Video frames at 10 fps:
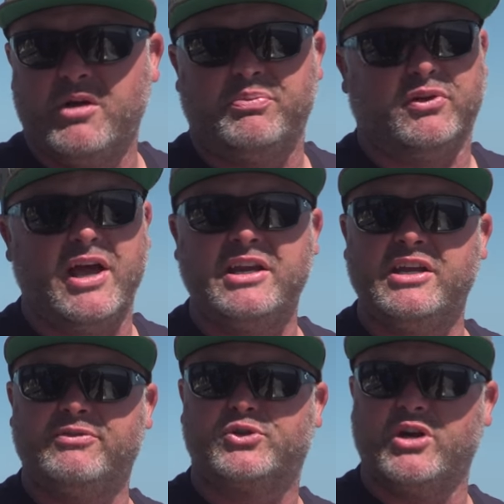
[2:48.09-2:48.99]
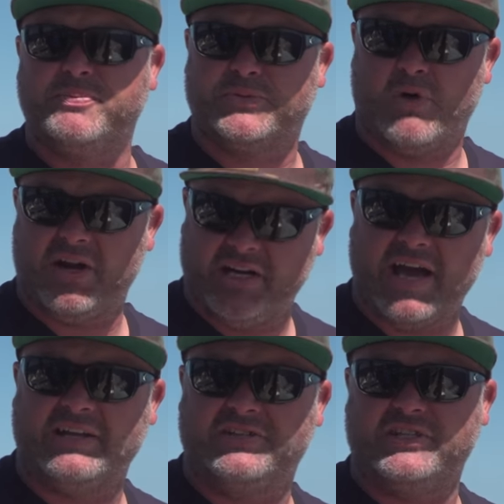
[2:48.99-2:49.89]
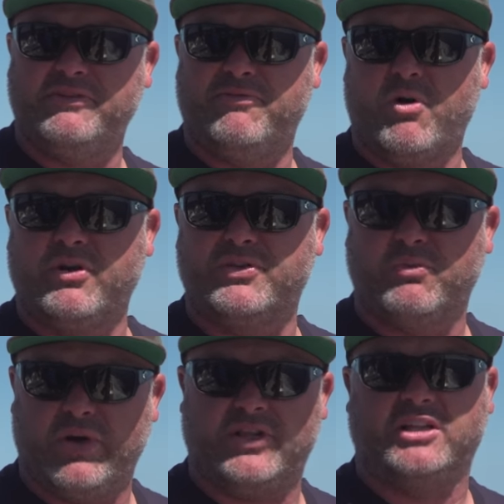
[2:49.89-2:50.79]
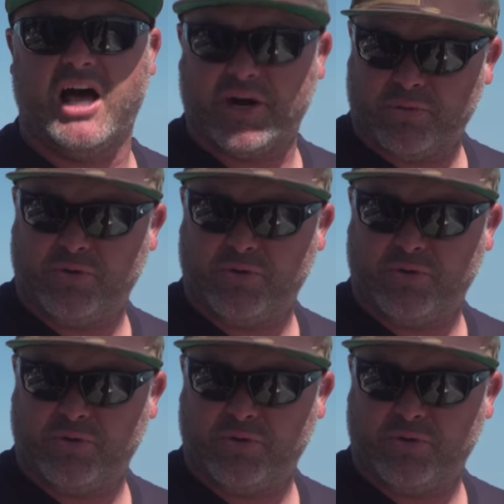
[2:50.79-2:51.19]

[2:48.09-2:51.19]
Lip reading: plenty of trips running out of Seaforth with a lot of